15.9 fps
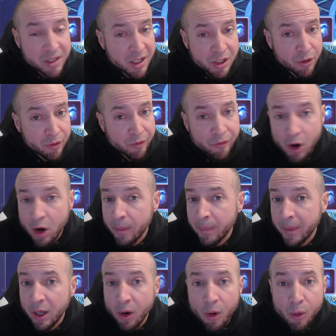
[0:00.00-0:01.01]
But since you're
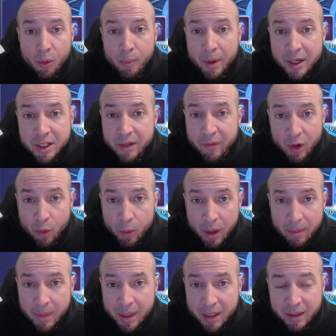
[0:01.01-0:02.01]
farming a whole bunch of
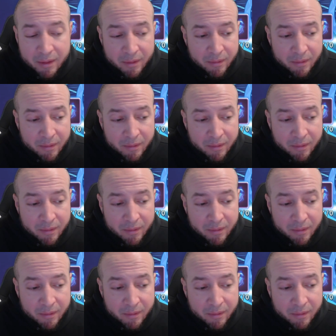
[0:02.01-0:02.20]
equipment,